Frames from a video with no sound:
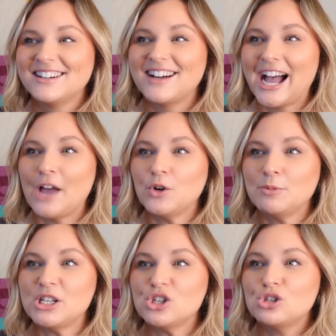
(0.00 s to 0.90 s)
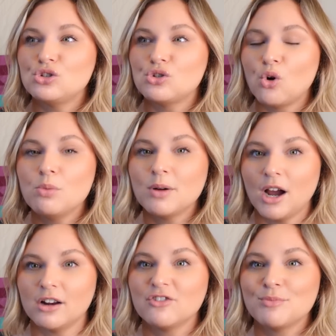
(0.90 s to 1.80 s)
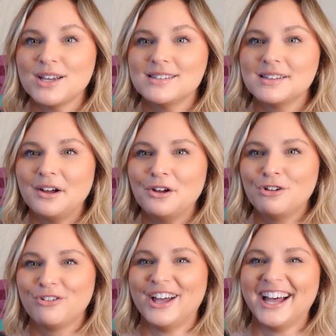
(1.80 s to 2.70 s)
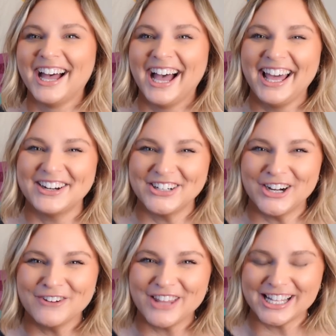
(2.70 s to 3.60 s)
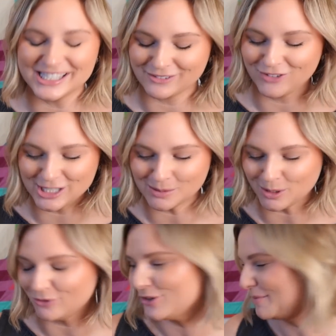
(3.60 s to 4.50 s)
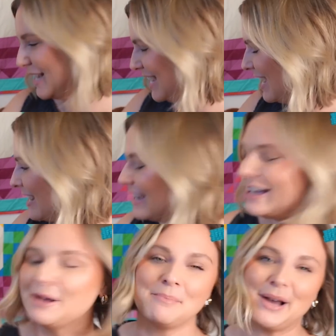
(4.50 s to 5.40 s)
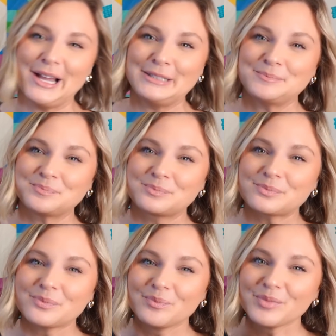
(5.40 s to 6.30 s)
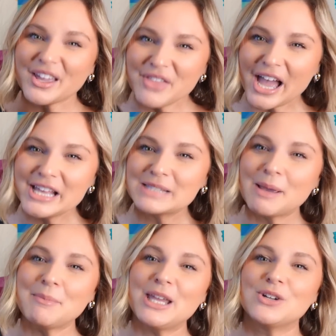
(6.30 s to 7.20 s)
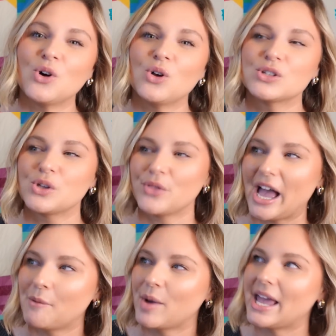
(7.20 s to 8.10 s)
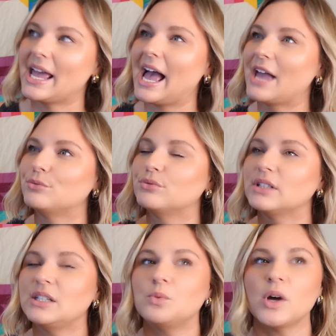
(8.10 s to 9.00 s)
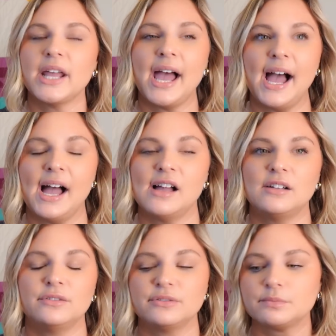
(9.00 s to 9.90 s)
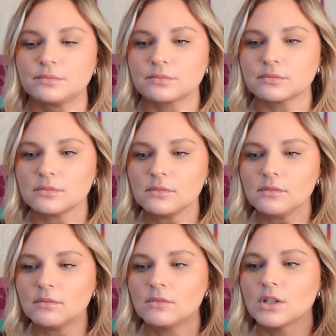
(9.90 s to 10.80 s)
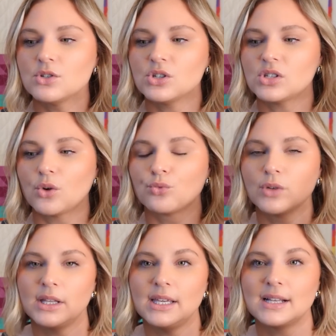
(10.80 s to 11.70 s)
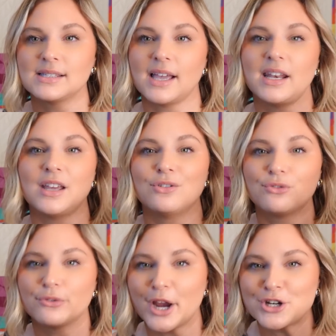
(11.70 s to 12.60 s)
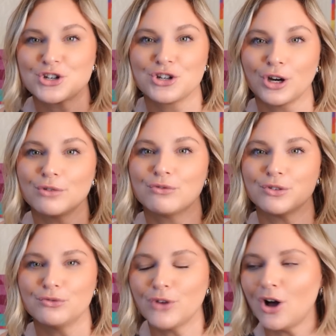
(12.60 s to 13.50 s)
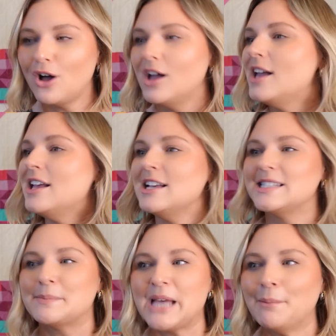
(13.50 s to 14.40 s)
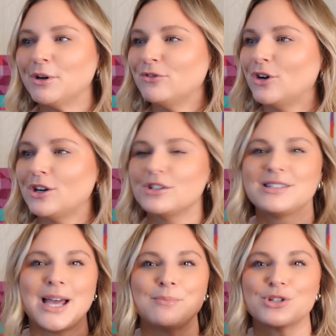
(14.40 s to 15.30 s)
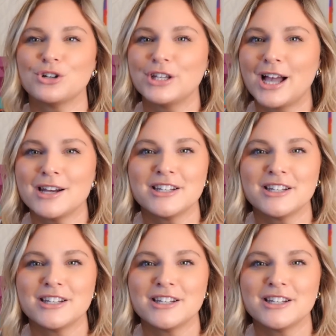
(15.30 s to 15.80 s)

I would be so proud of myself. I don't know if that's feasible for me, but that is my main goal. So that way I really wanna have just a really exciting fresh start for fall. September 1st, I'm turning on